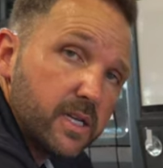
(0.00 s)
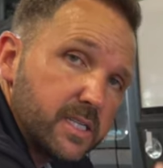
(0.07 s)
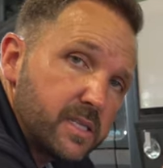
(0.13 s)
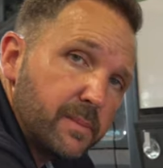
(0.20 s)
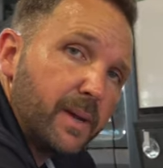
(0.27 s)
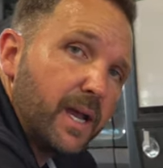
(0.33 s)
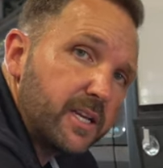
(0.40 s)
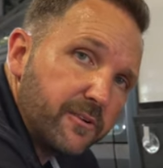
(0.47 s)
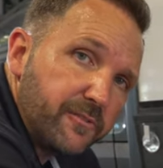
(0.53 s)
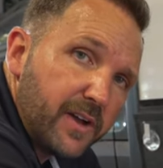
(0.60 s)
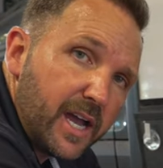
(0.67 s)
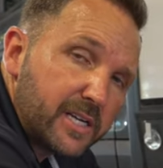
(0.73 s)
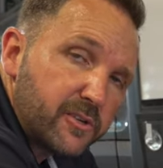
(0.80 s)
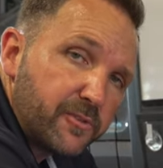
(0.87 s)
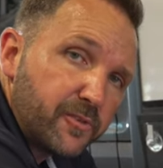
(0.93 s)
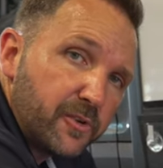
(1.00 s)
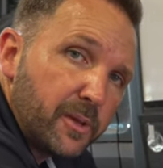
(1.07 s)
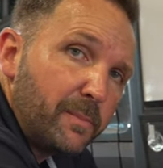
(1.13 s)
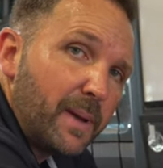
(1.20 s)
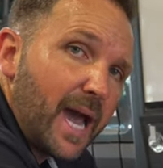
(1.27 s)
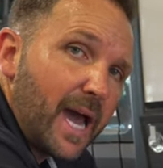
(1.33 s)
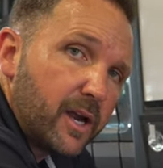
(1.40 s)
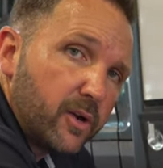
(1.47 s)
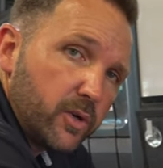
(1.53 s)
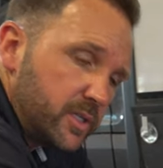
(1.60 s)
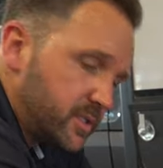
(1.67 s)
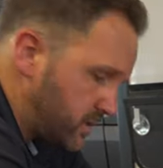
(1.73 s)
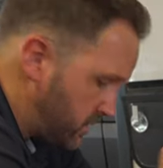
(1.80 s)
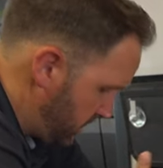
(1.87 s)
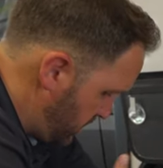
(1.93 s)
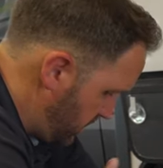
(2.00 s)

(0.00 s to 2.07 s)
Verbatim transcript: is the manufacturer for the batteries.